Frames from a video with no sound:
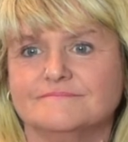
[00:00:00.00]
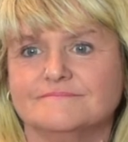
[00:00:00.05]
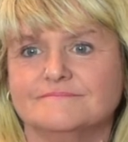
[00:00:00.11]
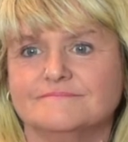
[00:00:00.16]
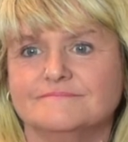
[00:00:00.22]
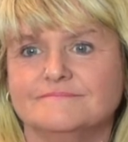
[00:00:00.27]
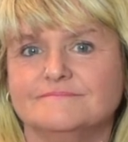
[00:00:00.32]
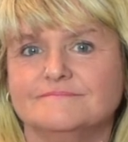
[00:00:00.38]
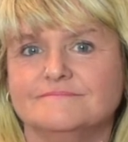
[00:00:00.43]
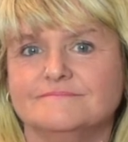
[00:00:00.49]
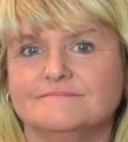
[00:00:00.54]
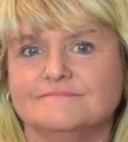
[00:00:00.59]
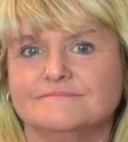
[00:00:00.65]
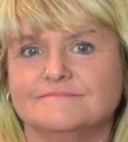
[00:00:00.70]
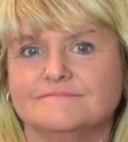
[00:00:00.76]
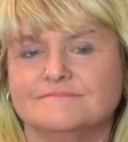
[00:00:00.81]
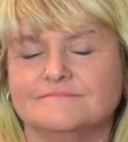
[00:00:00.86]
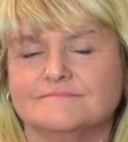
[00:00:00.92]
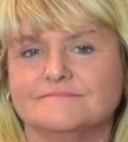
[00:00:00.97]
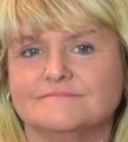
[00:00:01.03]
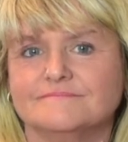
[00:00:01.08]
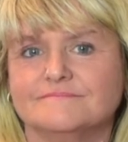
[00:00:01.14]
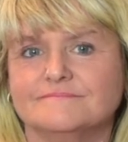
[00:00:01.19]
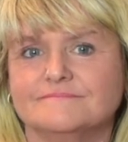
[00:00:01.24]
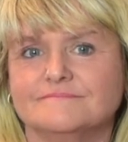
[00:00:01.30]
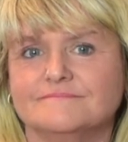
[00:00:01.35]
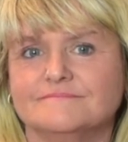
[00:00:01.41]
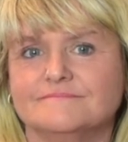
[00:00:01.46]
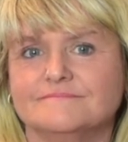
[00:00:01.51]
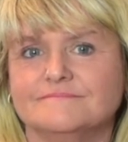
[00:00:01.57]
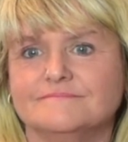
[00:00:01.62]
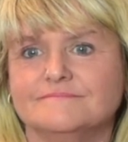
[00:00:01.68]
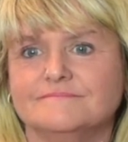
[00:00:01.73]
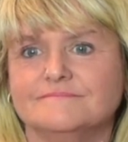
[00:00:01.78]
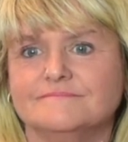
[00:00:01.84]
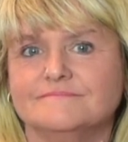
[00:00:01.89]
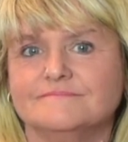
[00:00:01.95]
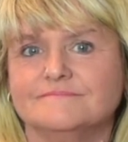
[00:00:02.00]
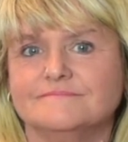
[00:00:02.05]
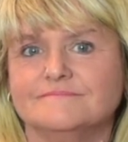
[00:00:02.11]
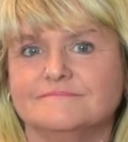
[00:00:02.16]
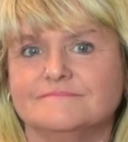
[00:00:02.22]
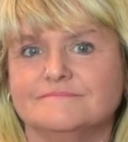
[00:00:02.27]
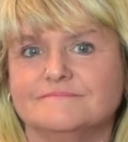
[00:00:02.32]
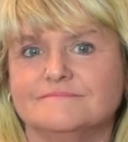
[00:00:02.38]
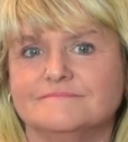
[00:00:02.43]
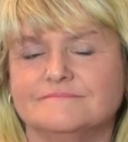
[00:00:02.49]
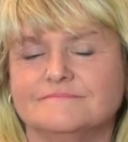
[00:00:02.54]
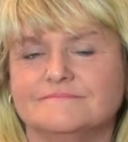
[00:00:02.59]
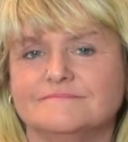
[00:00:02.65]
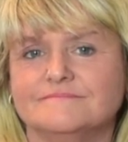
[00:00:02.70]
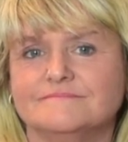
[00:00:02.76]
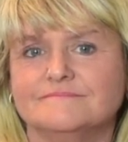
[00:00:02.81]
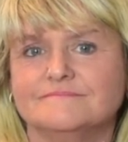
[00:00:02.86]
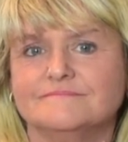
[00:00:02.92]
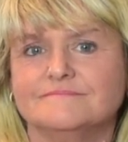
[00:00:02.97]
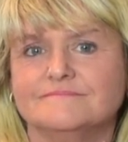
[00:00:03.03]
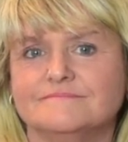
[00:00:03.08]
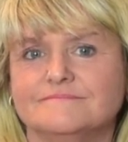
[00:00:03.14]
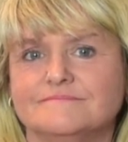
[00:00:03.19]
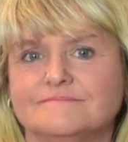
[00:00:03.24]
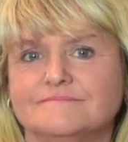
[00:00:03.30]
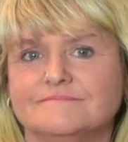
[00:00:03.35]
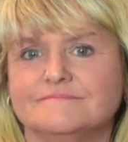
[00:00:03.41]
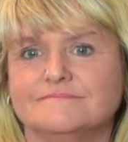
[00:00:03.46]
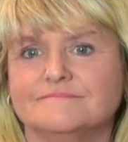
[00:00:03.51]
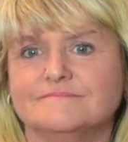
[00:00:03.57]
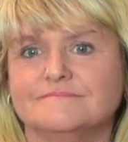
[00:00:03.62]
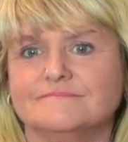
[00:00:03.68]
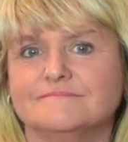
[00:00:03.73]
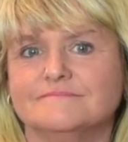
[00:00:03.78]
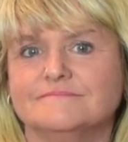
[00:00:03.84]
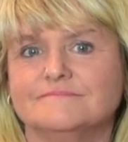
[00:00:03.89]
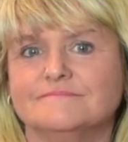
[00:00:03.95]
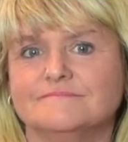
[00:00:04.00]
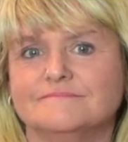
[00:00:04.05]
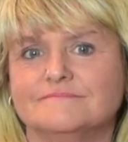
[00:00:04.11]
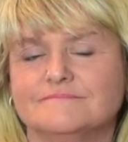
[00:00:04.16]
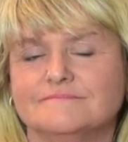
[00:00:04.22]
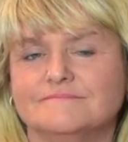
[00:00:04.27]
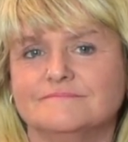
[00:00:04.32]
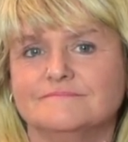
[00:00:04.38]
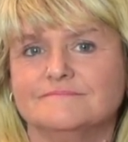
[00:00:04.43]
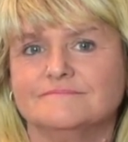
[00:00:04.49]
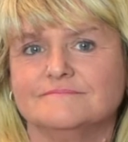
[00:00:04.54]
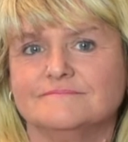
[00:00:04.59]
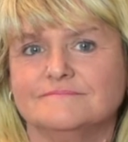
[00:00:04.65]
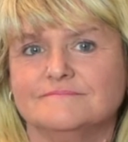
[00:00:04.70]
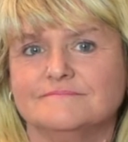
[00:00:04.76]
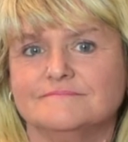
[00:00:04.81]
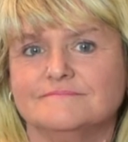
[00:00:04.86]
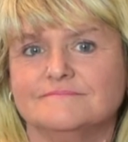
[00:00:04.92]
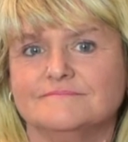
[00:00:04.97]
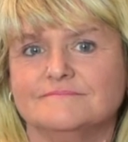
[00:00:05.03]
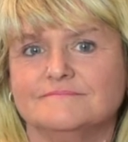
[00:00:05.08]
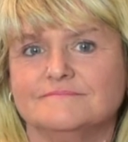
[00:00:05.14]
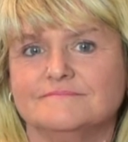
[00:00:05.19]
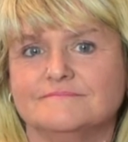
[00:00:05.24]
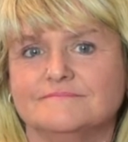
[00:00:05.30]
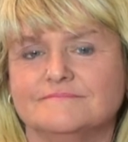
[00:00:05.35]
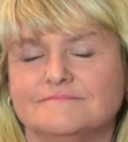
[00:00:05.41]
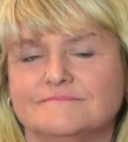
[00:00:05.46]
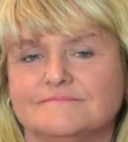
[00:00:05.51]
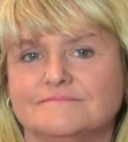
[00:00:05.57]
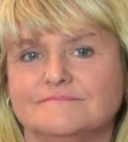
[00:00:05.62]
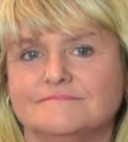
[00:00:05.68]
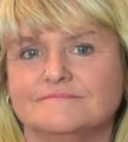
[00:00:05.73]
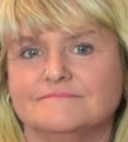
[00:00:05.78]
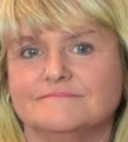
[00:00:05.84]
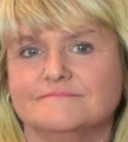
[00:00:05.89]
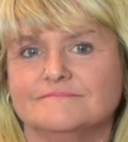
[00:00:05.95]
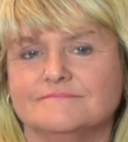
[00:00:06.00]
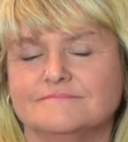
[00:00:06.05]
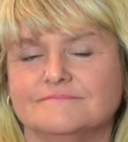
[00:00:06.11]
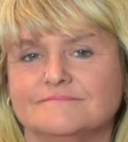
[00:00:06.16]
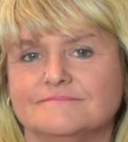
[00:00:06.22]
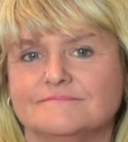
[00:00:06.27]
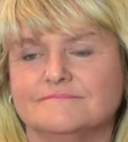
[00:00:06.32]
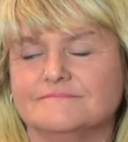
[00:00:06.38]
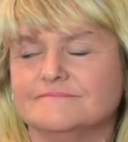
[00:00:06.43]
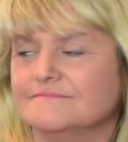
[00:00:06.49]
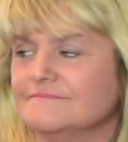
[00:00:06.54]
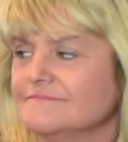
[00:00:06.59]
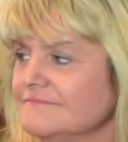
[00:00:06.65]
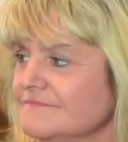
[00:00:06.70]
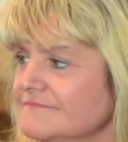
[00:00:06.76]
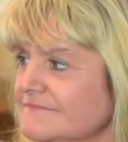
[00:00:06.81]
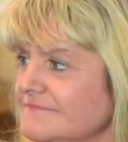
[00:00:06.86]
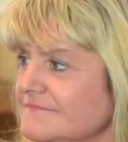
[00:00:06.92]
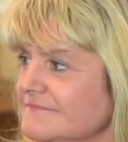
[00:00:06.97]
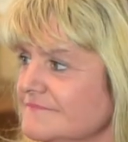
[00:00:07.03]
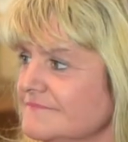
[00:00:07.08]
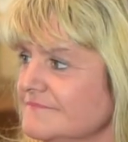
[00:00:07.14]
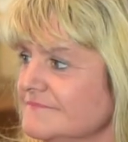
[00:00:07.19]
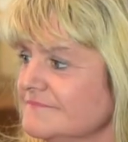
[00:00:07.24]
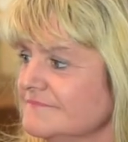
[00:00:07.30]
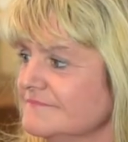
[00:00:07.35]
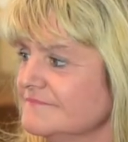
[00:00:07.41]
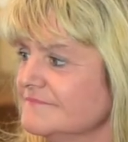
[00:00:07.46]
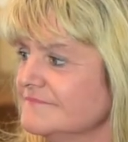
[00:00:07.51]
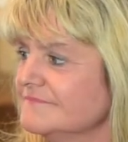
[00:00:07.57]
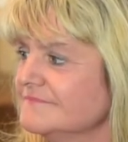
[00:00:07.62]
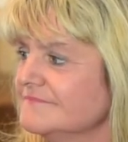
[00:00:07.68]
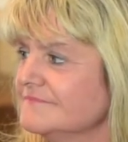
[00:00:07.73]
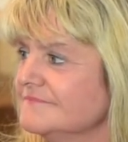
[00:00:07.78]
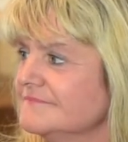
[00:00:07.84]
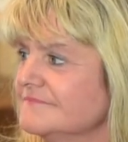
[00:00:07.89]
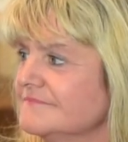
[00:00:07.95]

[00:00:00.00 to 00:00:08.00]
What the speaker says: The person shown says nothing.